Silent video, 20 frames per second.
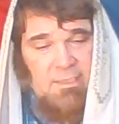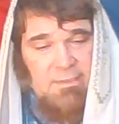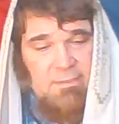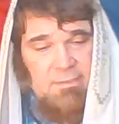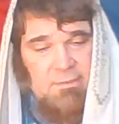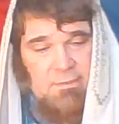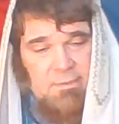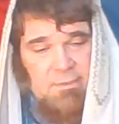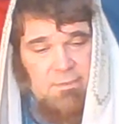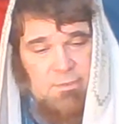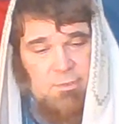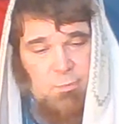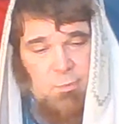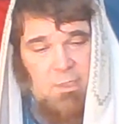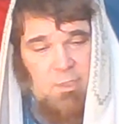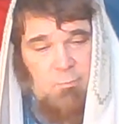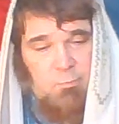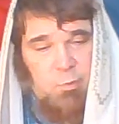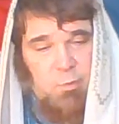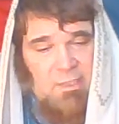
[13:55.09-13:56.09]
So there's
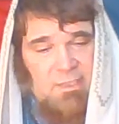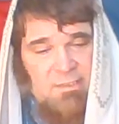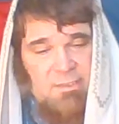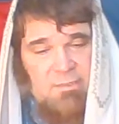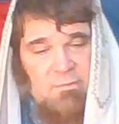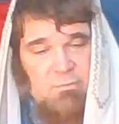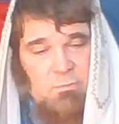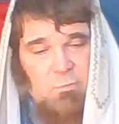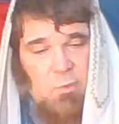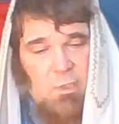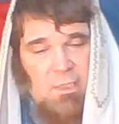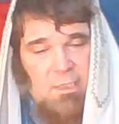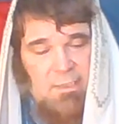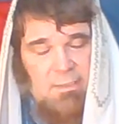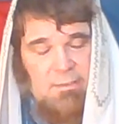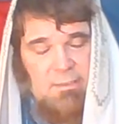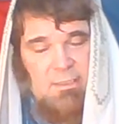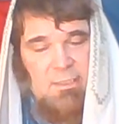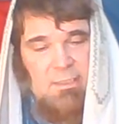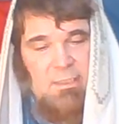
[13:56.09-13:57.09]
12 plus
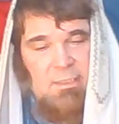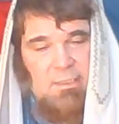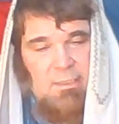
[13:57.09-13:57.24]
1,